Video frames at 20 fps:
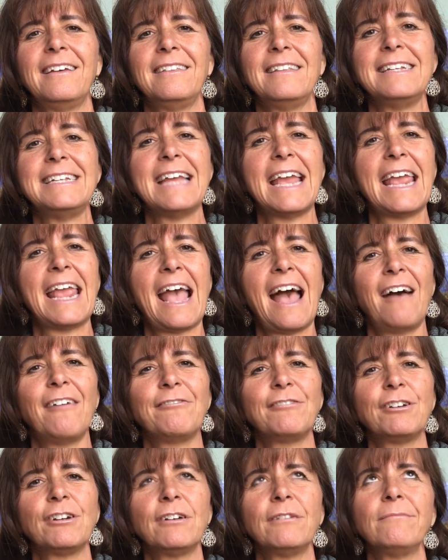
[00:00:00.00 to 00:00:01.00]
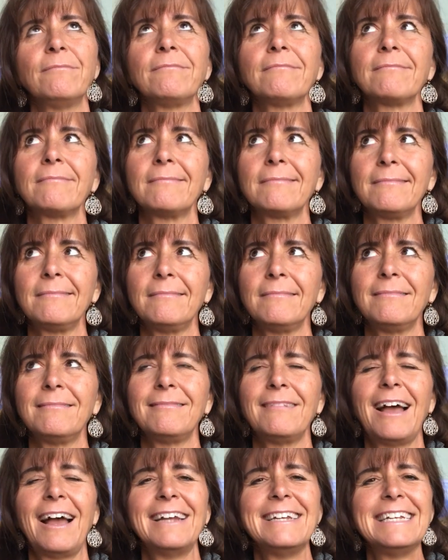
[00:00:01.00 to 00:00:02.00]
The day after,
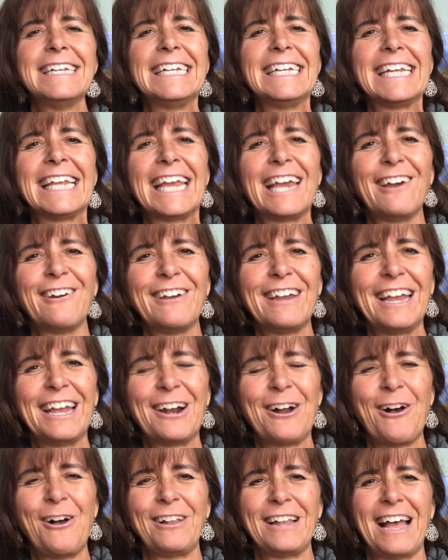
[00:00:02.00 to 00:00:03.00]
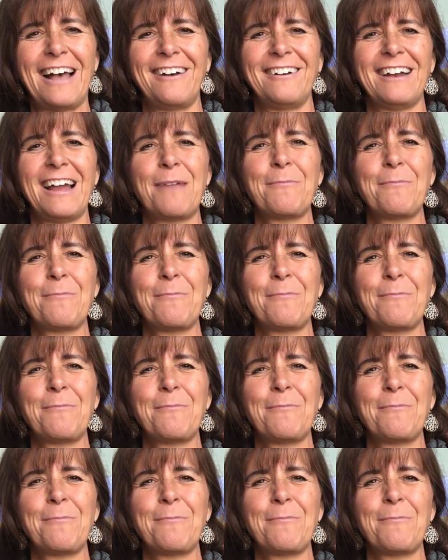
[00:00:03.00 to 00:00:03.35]
I didn't carry it all out.